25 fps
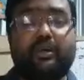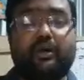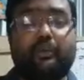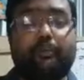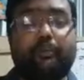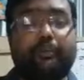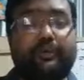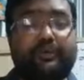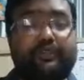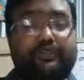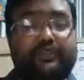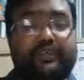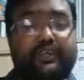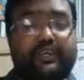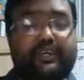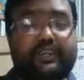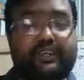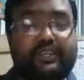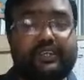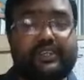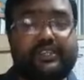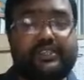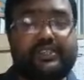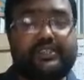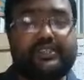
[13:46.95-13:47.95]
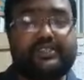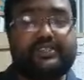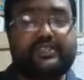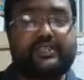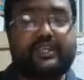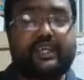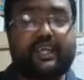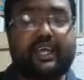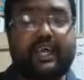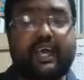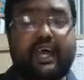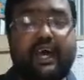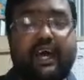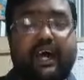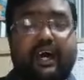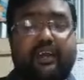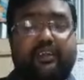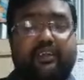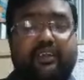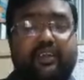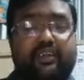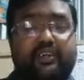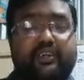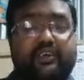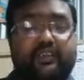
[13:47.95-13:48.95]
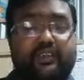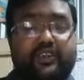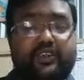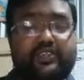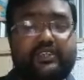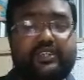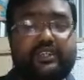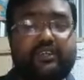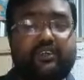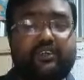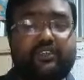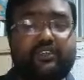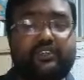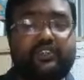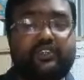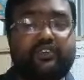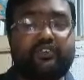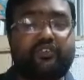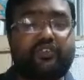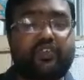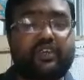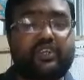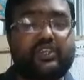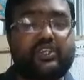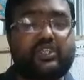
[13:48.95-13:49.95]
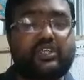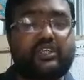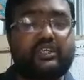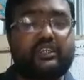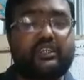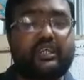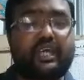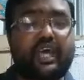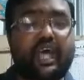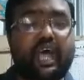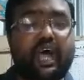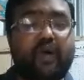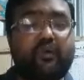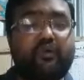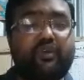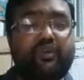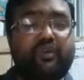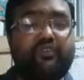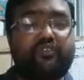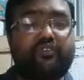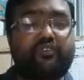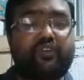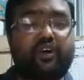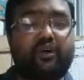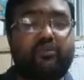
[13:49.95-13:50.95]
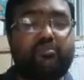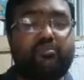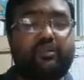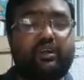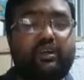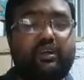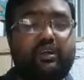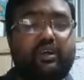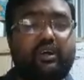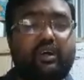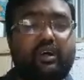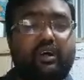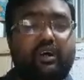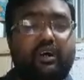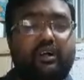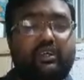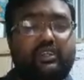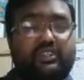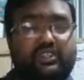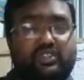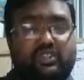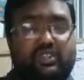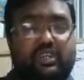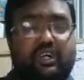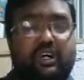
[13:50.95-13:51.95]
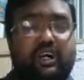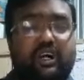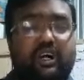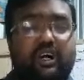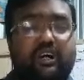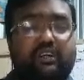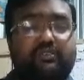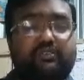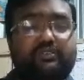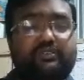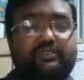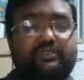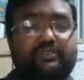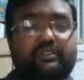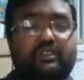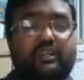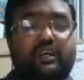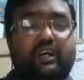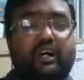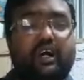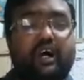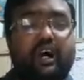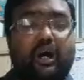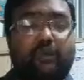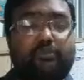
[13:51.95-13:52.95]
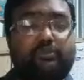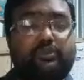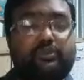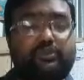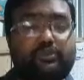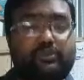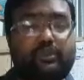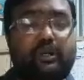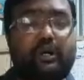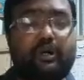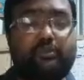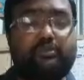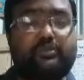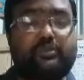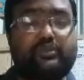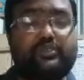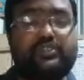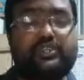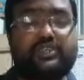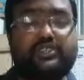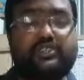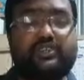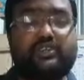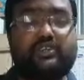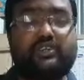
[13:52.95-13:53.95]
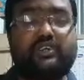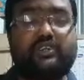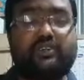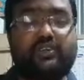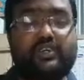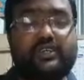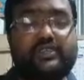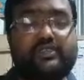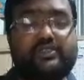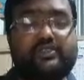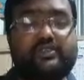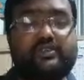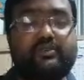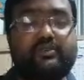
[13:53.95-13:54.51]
but there is an increasing concentration away from it up to 60 degrees.